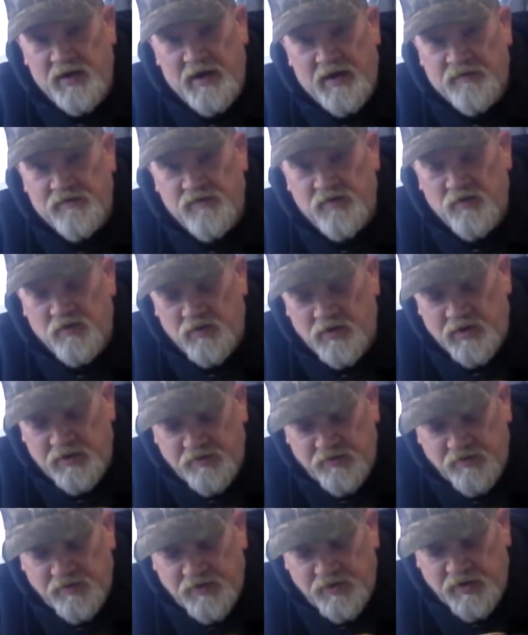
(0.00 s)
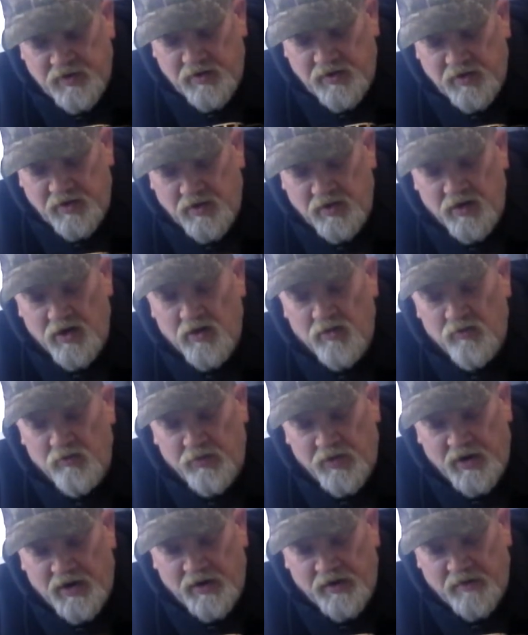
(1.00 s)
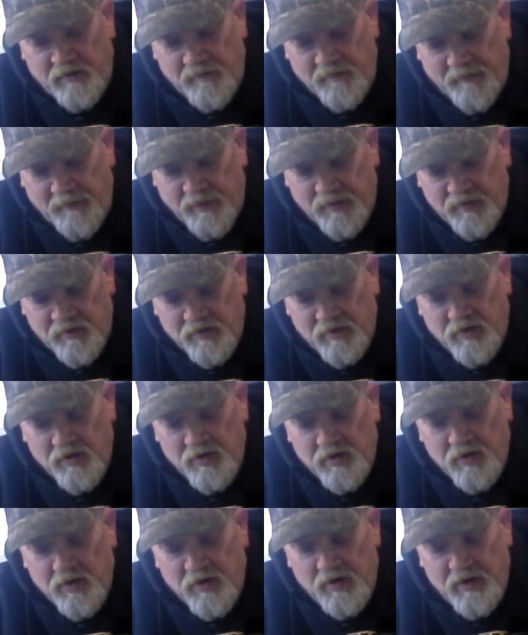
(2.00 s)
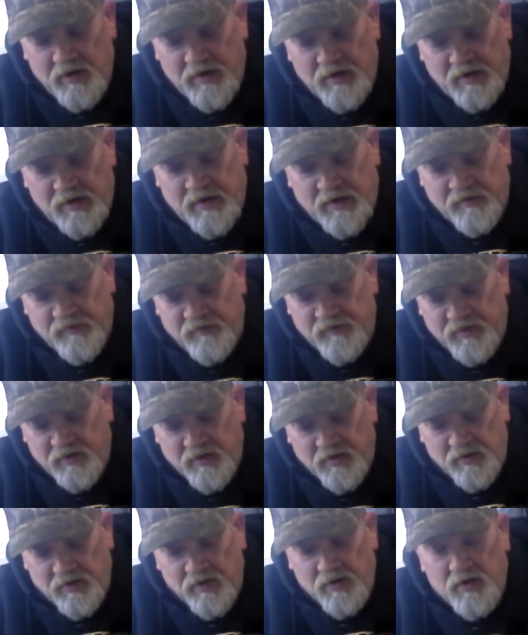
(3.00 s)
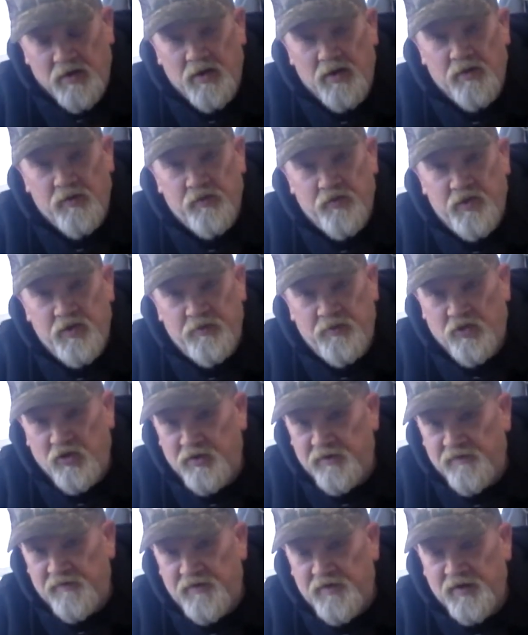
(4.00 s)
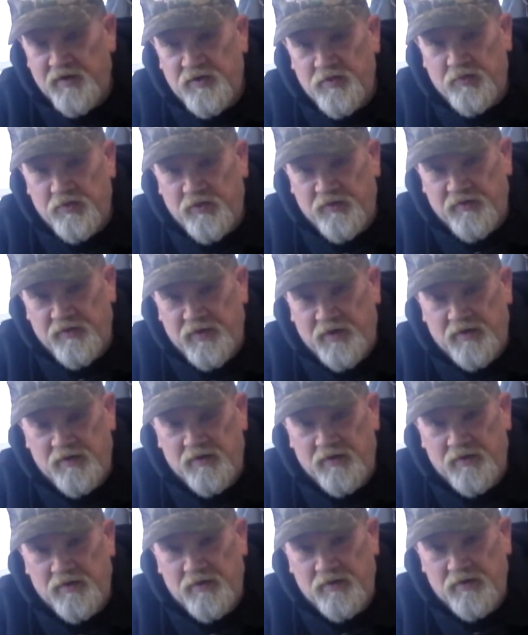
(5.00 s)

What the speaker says: has no nitrogen in it, but it has 3.6%